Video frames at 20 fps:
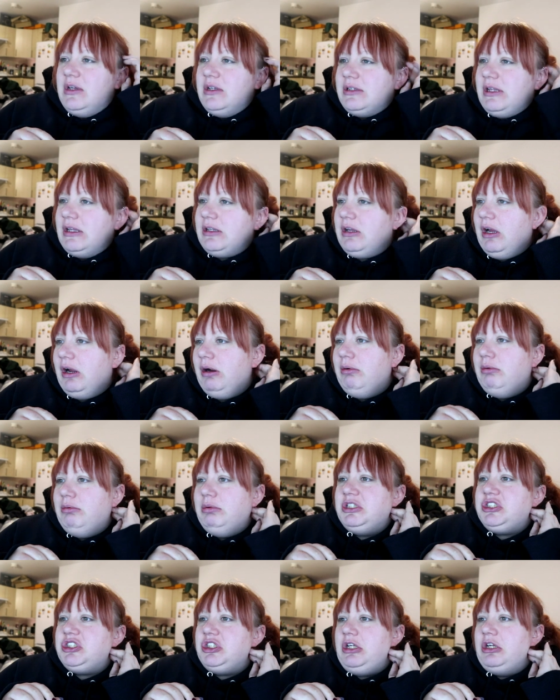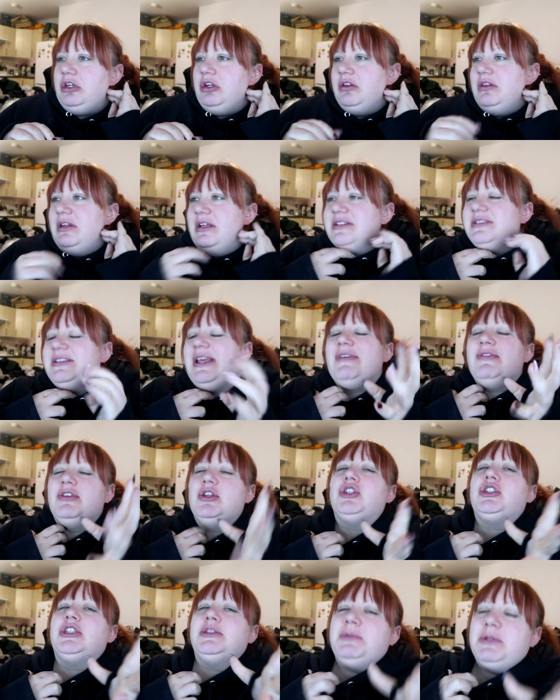like, oh, we shouldn't have done this, even
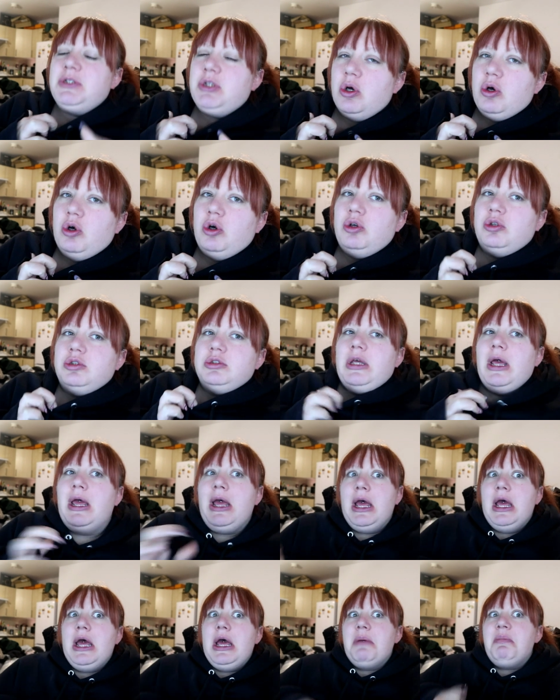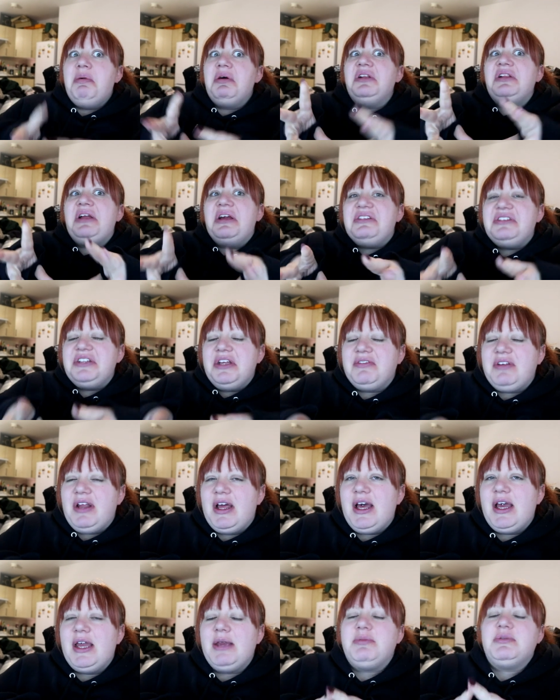though she's been told plenty of
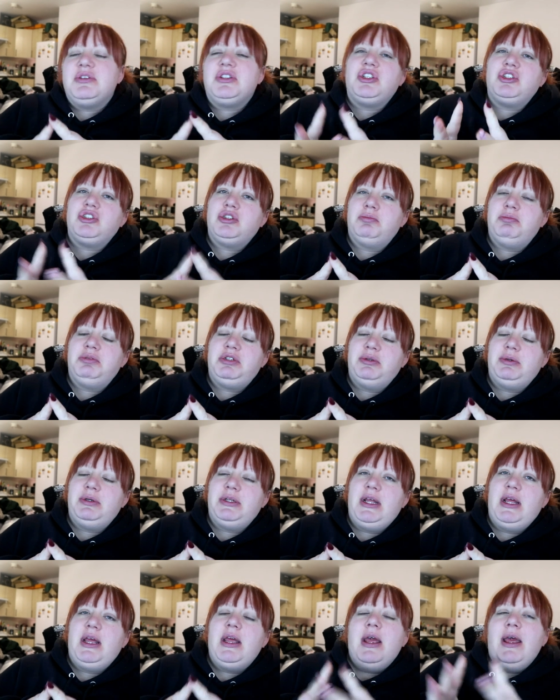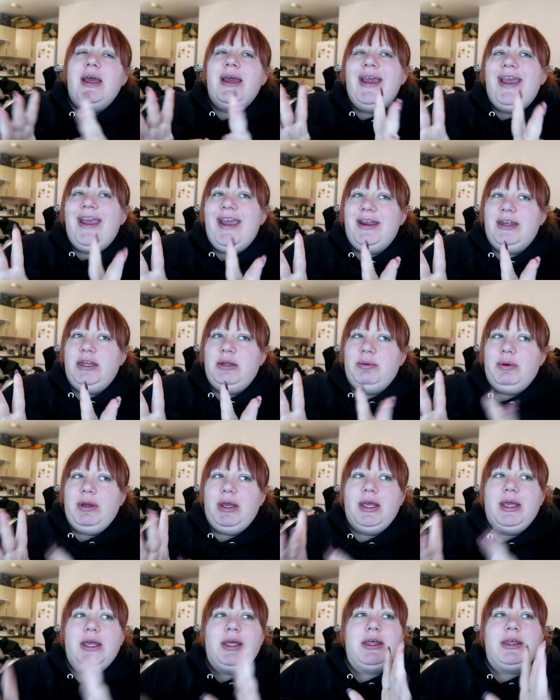times that she shouldn't be doing it.
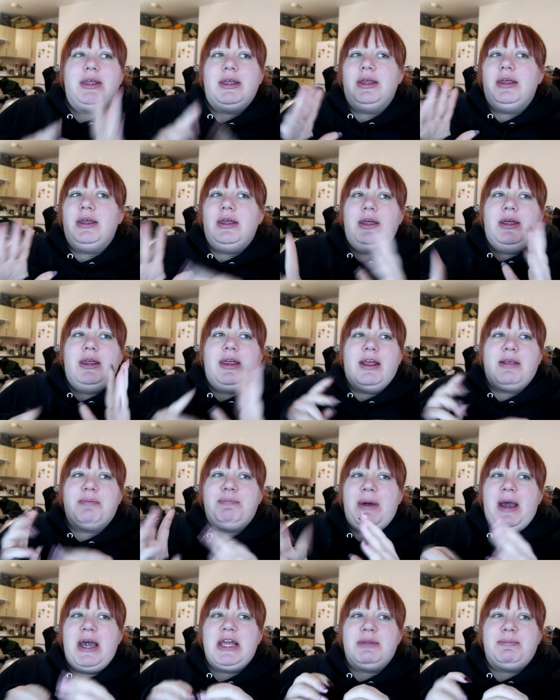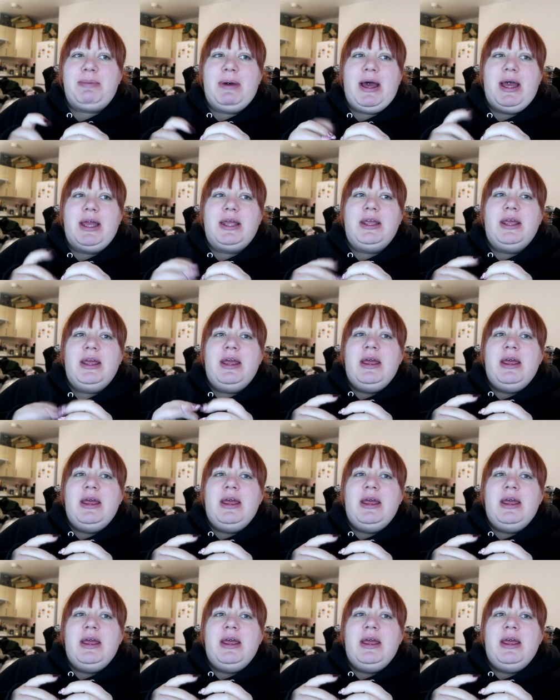Anyway, that's by the by.